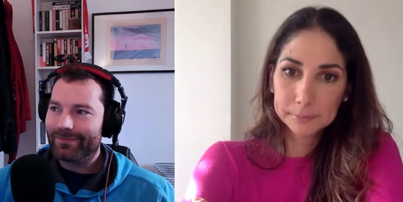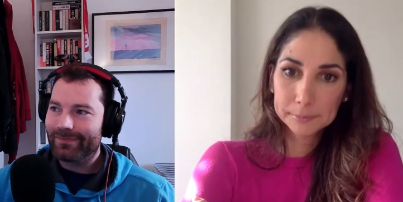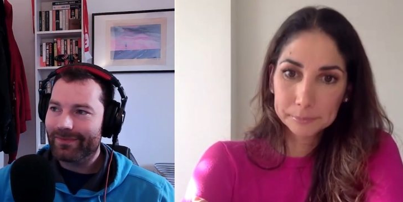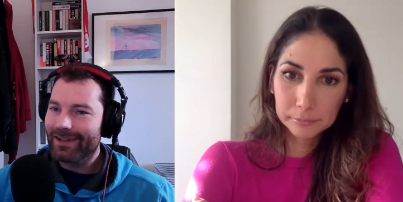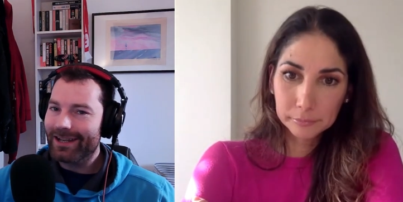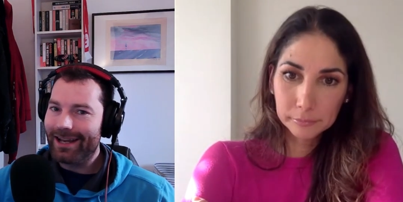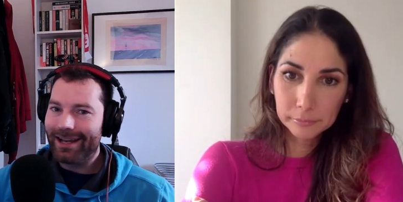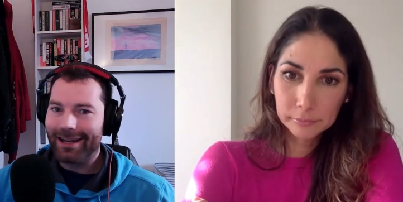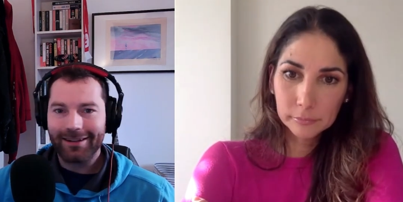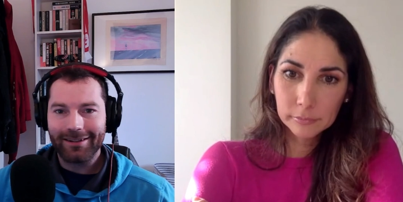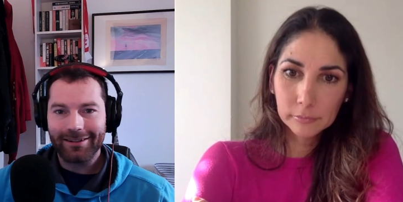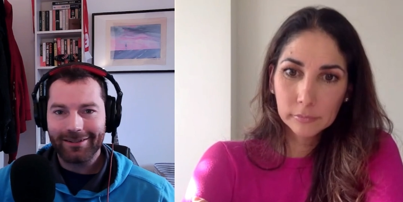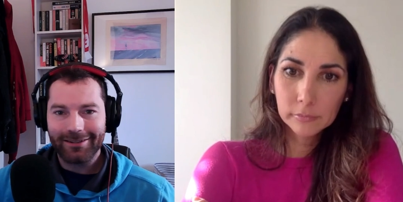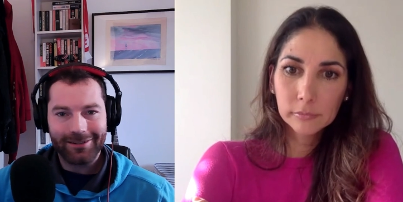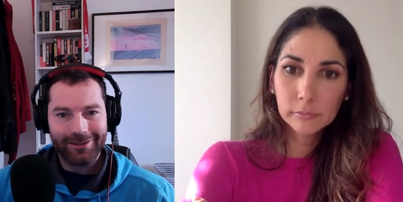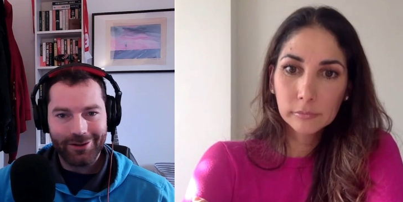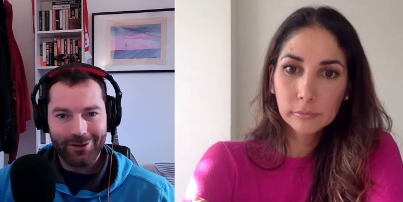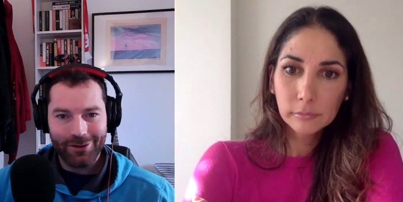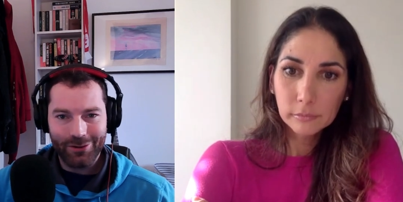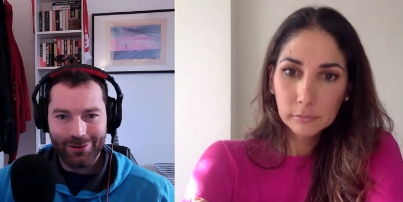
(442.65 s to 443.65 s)
Speaker 1: yeah,
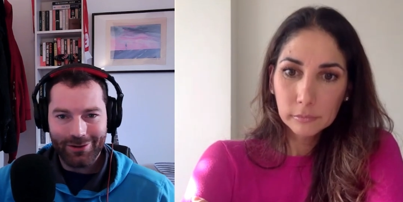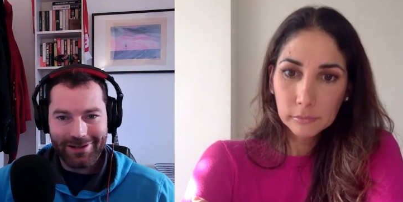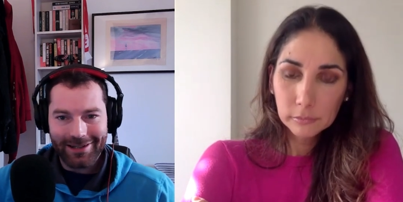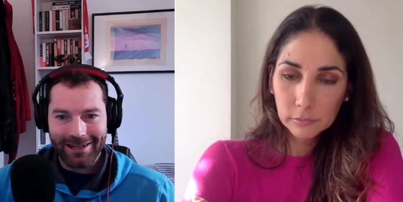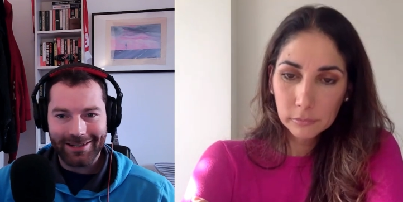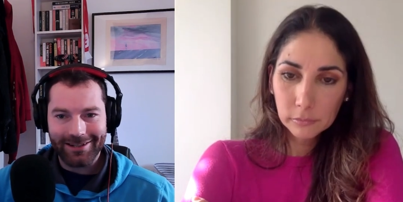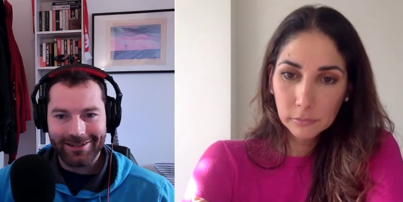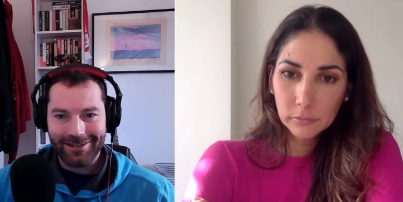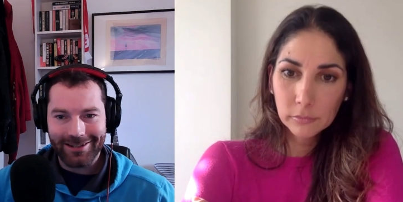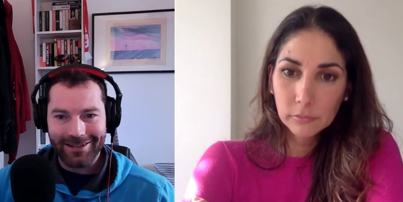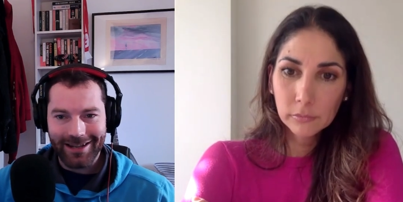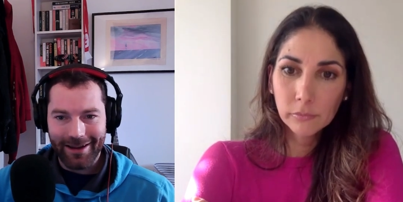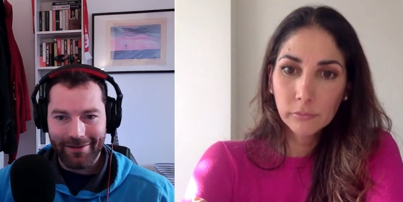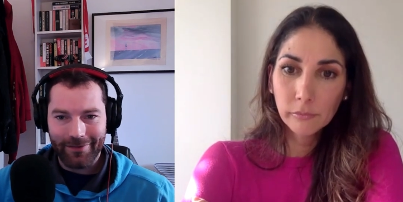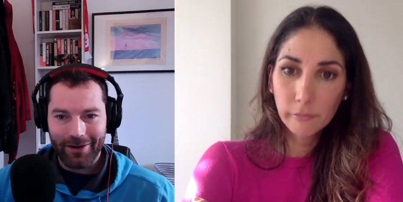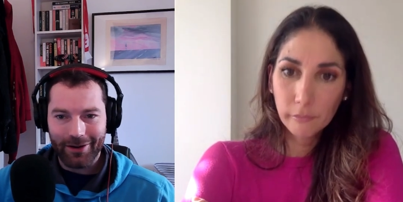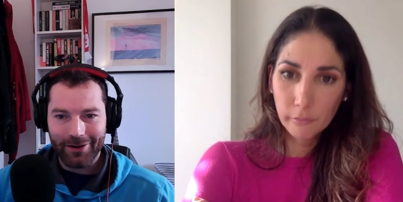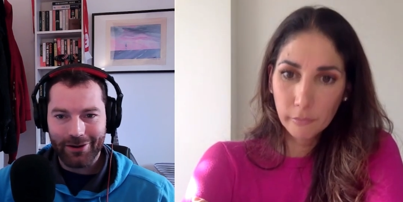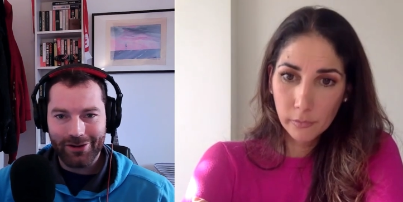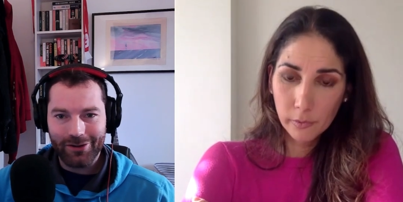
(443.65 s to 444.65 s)
used it to say
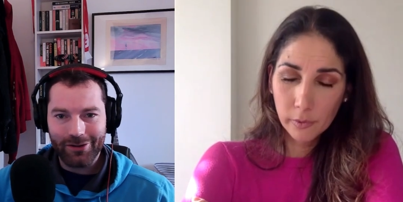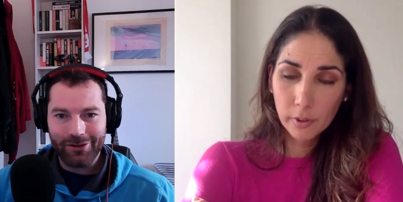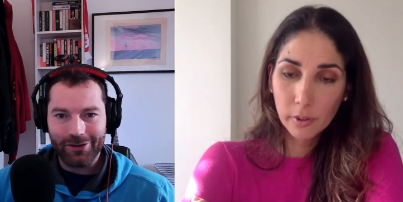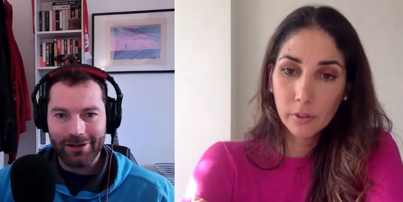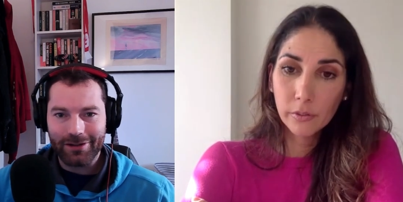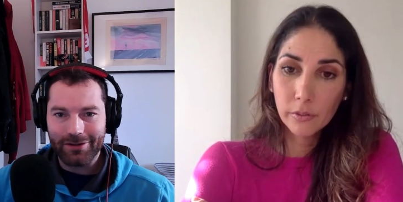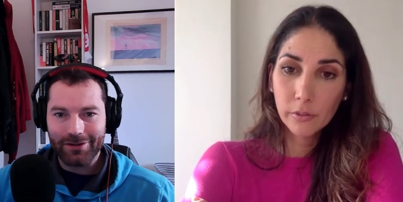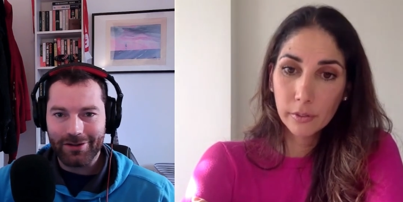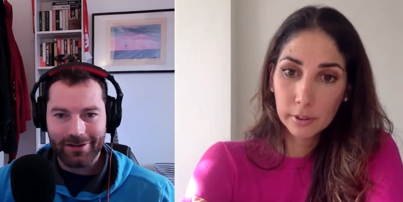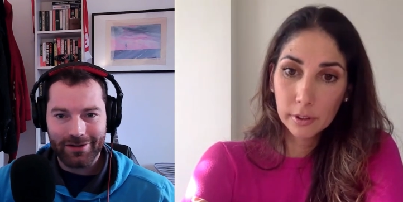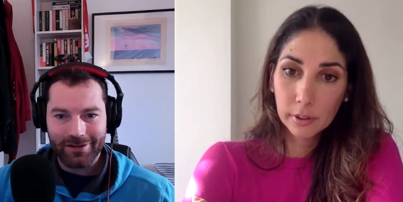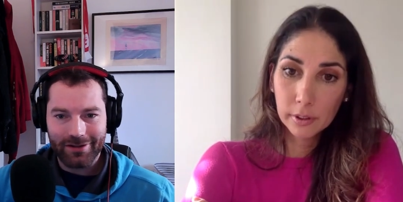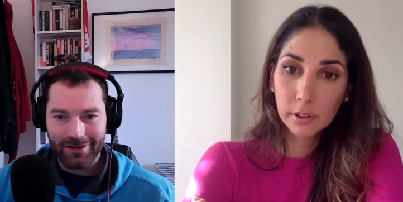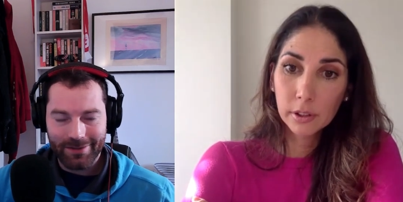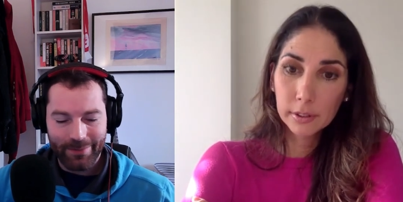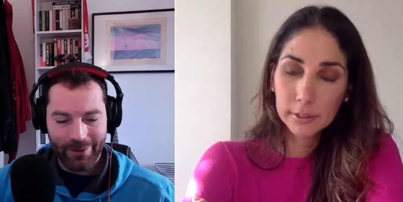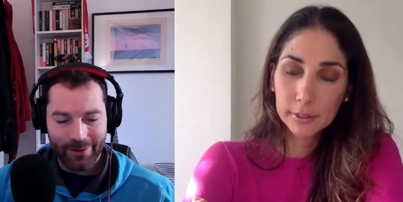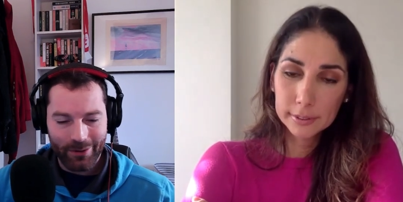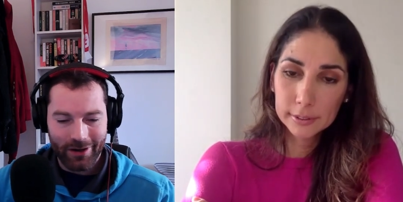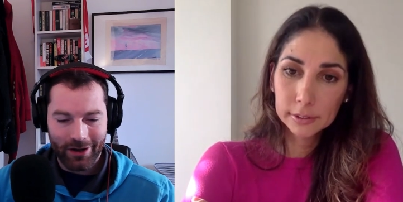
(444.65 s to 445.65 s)
fuck you and just
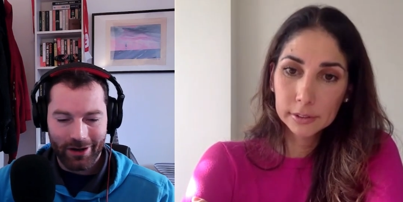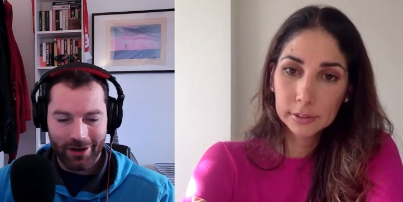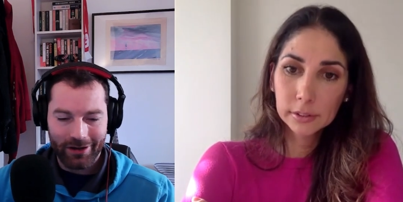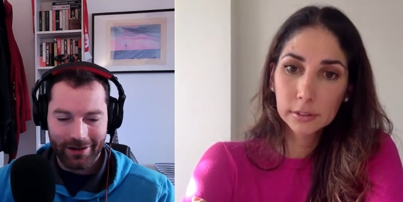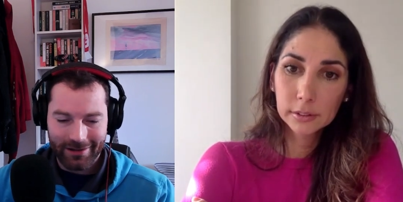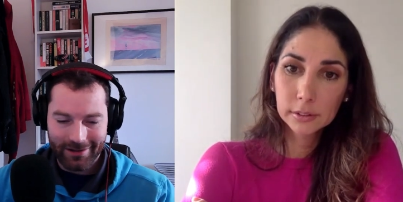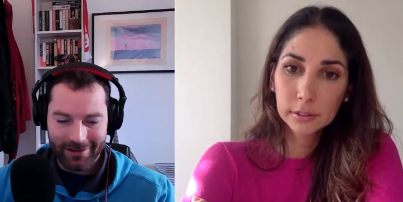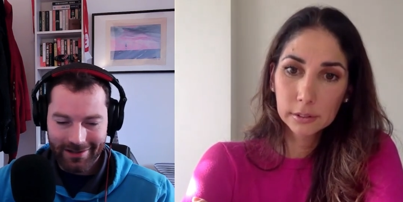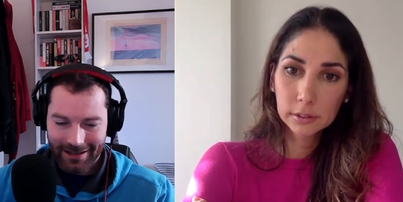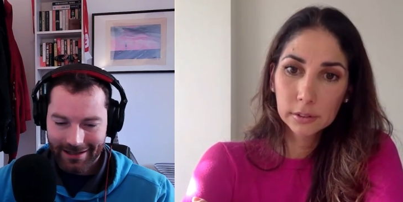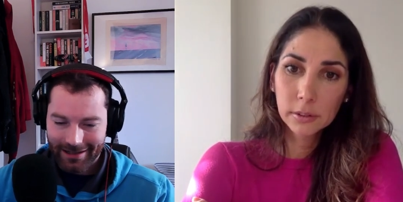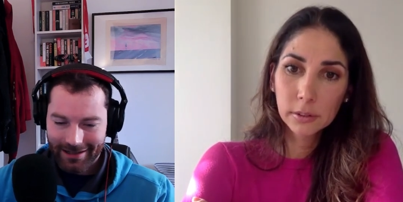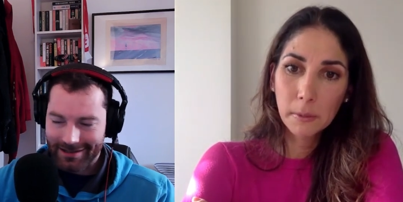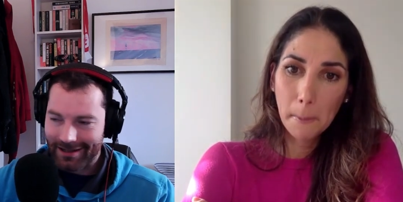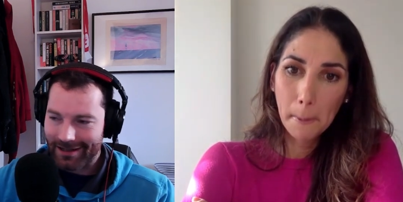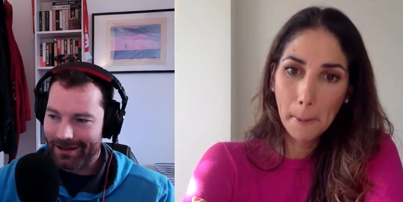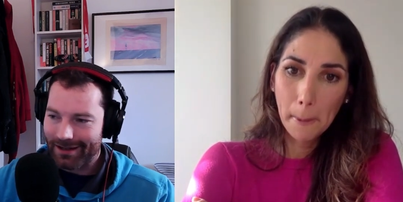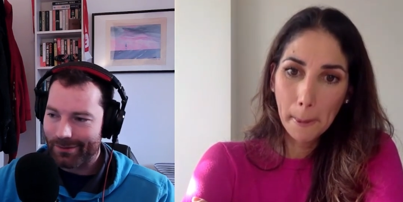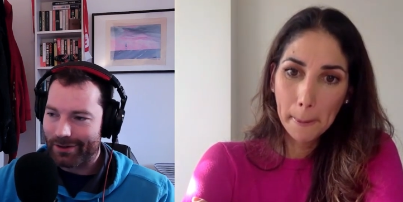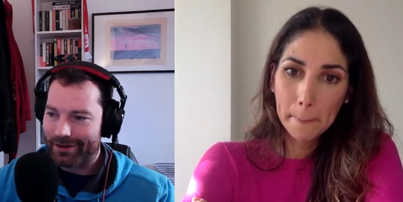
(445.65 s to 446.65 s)
spoke out and said
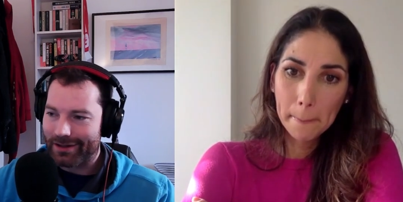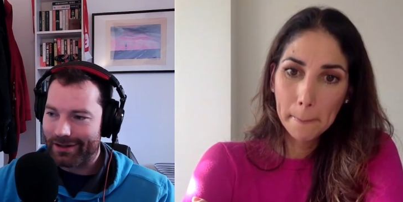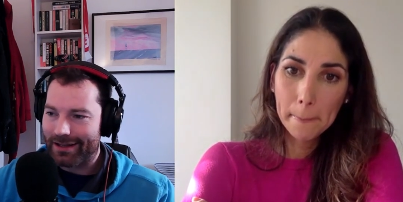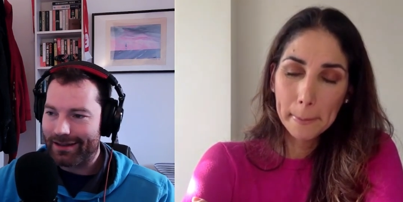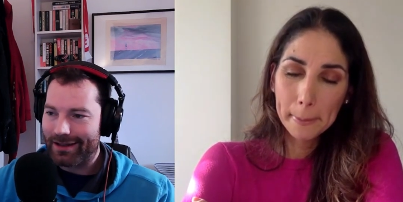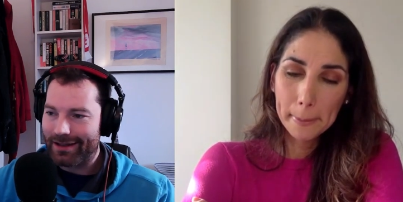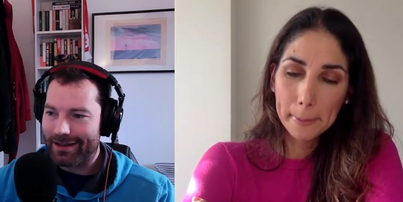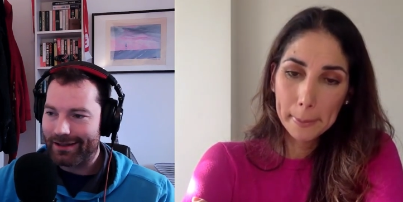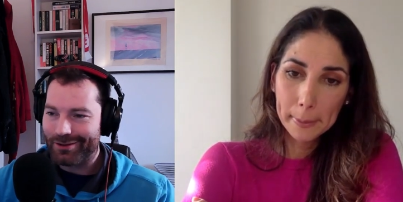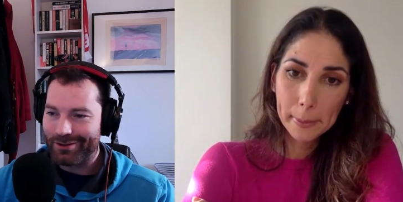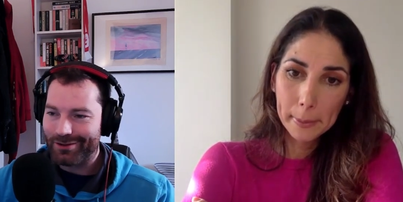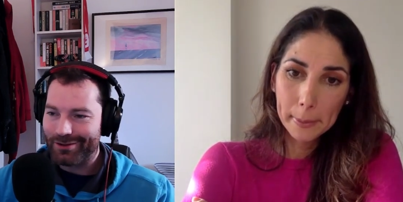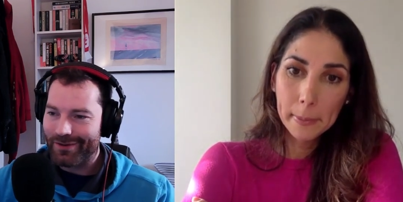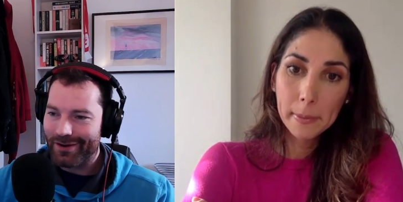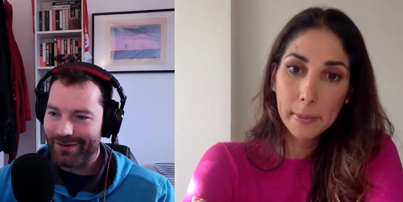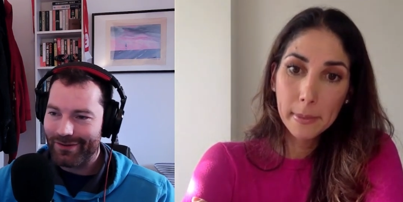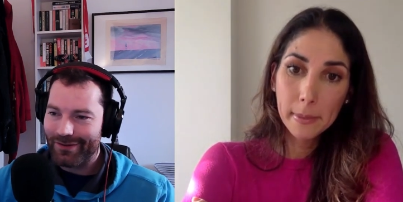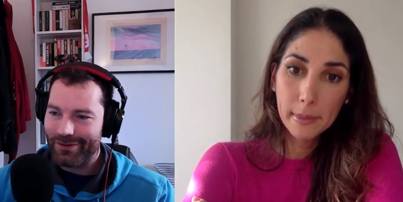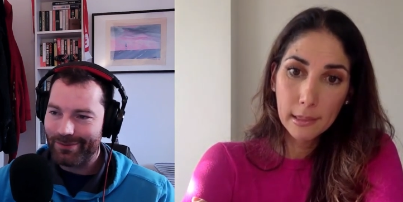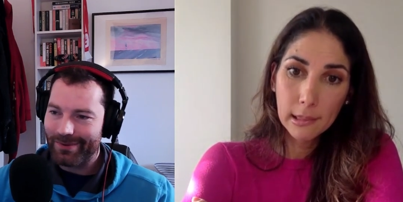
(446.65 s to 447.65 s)
exactly what they think. There's very
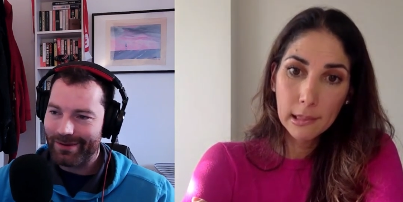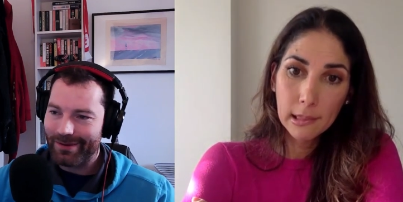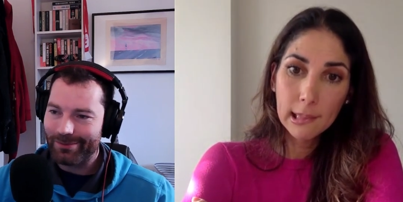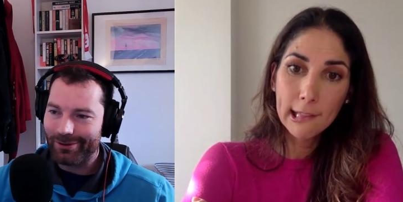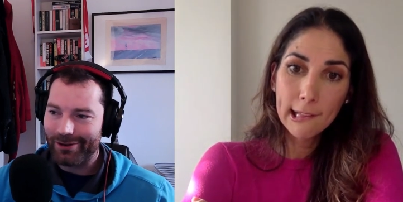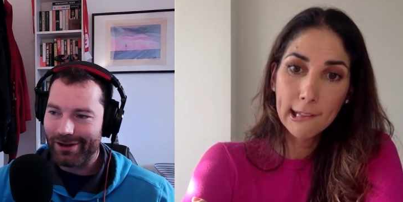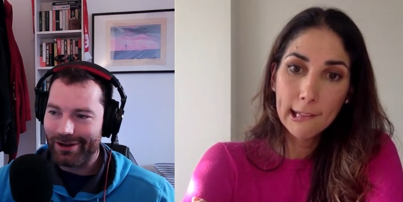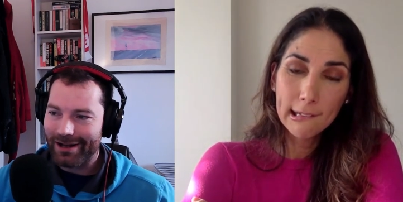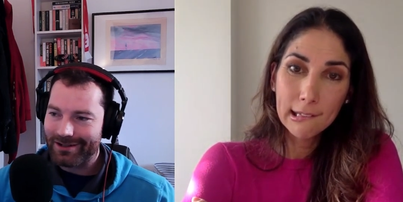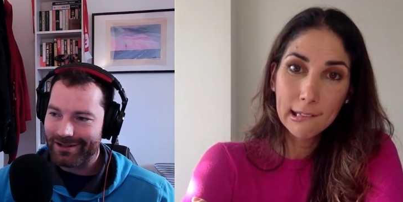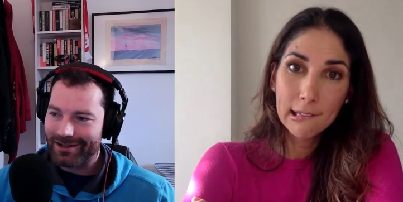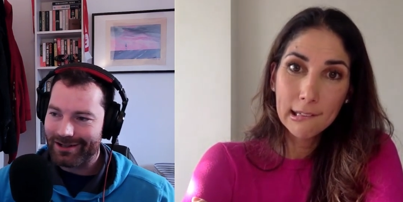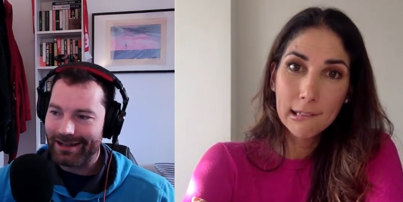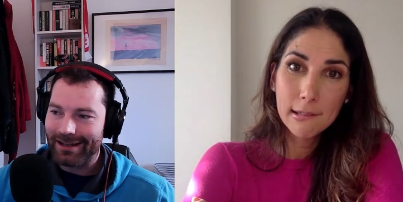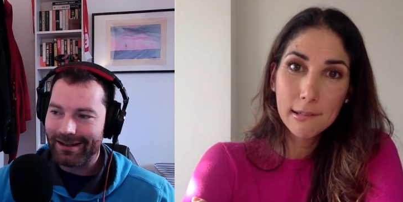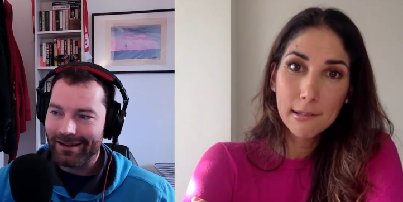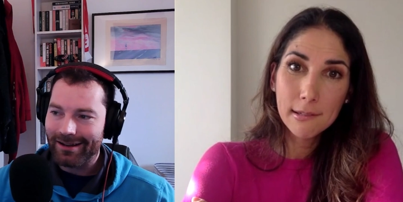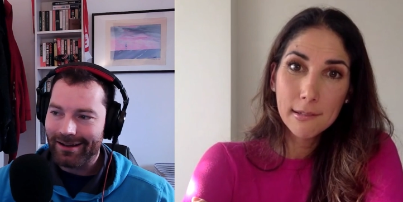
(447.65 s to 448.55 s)
few people who actually